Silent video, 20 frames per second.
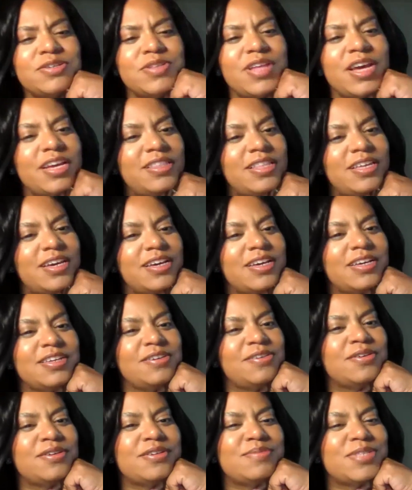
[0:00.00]
you like that." You
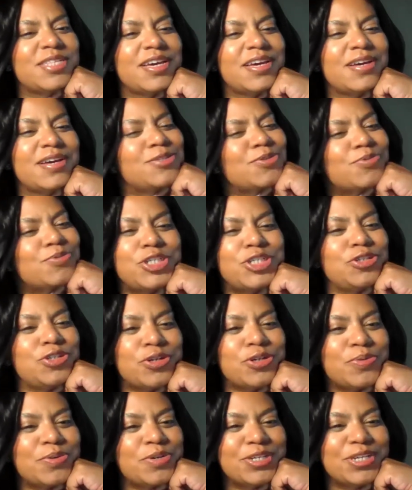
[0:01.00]
know what I'm saying? So what you
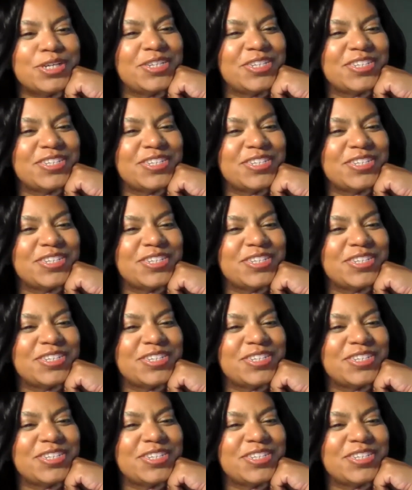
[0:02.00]
doing?